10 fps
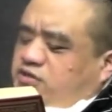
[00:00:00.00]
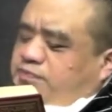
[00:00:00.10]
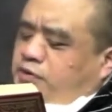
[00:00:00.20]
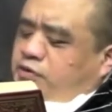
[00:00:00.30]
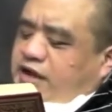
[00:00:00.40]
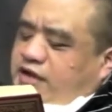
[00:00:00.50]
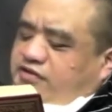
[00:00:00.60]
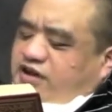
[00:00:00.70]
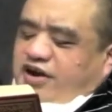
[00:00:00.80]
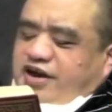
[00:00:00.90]
pulled out
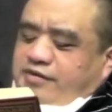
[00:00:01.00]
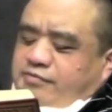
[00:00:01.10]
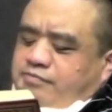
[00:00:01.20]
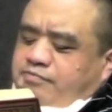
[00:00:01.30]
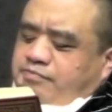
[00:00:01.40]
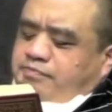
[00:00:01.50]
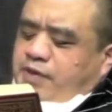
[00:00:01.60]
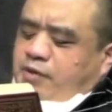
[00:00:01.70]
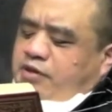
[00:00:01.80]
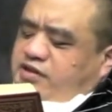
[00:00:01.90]
the iron,
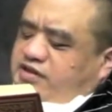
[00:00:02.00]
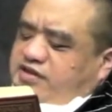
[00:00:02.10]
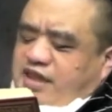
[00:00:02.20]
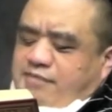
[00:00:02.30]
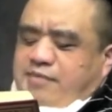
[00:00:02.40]
but with it came